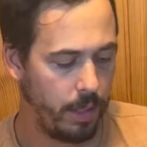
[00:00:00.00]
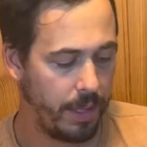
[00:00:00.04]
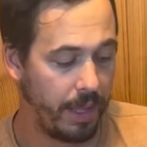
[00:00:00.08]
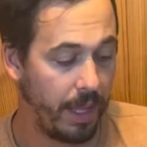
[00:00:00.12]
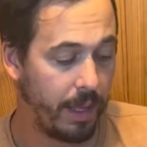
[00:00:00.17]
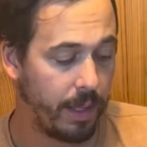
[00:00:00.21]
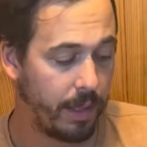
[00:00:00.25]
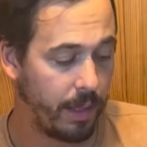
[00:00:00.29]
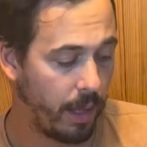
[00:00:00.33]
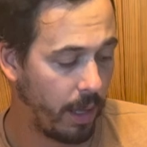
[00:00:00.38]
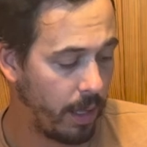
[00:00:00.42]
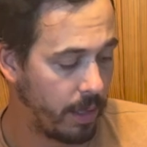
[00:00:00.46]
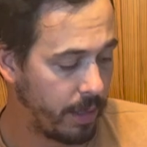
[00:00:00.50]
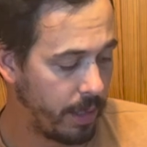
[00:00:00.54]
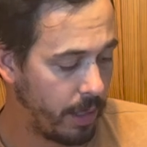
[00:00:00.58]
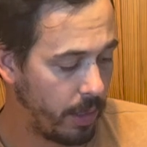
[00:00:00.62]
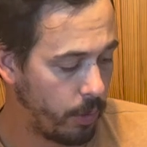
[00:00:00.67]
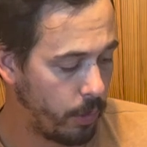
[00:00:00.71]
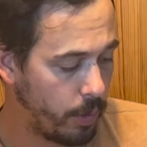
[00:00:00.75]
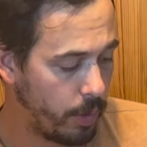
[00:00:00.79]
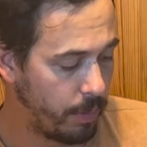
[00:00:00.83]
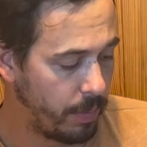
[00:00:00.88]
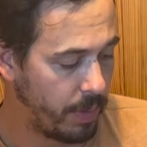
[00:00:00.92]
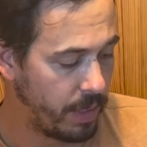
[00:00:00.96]
take it hunting
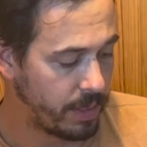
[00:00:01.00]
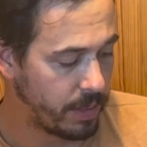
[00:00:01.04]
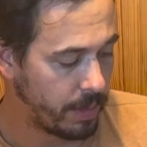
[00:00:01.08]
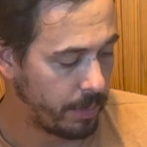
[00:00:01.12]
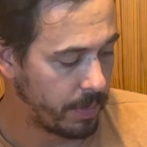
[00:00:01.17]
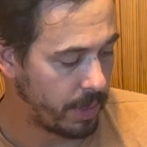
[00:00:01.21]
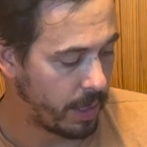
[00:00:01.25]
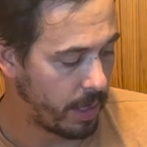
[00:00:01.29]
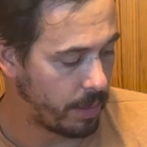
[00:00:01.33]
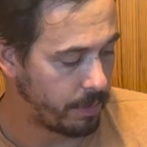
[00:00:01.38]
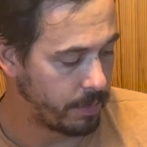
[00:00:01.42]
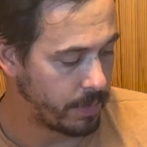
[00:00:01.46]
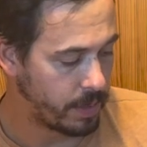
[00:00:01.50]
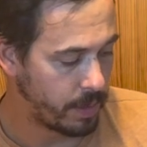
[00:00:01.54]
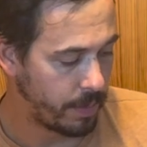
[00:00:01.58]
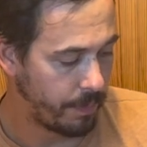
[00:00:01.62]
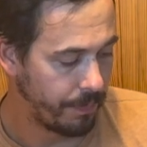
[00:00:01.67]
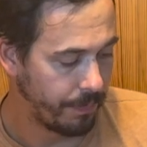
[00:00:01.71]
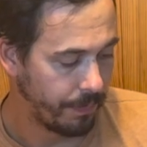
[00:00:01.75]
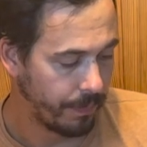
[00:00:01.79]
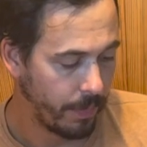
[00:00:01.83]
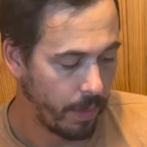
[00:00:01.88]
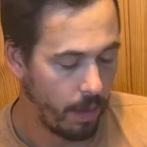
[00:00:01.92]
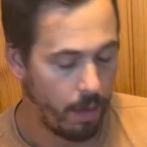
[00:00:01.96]
with me sometimes.
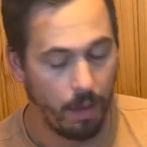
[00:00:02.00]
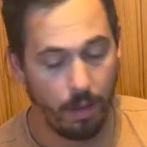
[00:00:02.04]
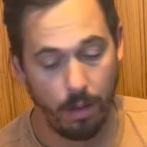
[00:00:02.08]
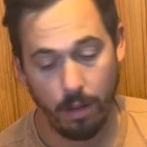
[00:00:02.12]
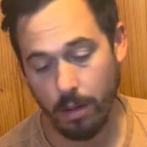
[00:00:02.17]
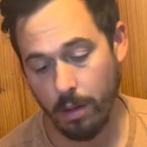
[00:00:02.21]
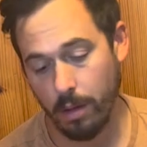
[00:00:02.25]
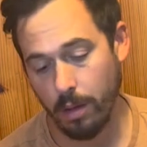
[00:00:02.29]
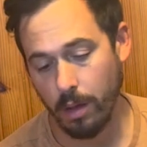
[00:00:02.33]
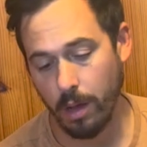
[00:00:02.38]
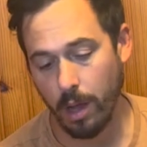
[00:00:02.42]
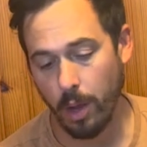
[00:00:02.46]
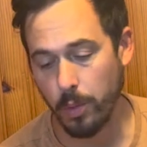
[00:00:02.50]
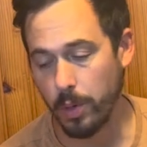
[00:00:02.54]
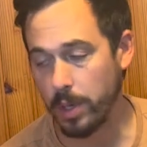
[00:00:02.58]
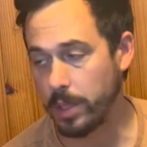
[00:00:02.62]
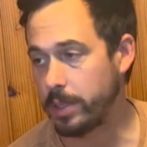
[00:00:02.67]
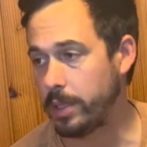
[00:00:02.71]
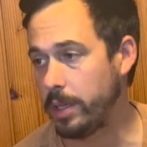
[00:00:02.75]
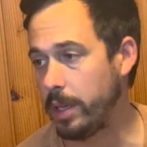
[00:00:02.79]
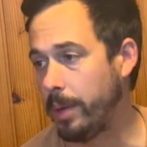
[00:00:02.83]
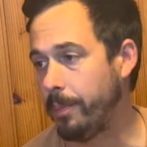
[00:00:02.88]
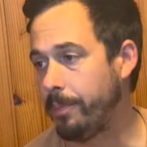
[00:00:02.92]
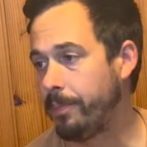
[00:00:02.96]
I will
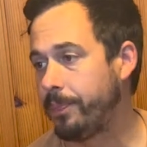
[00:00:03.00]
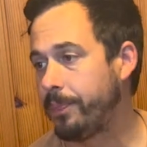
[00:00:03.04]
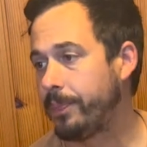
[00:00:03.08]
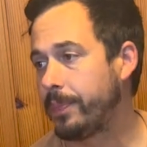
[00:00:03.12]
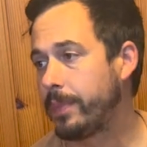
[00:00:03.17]
see.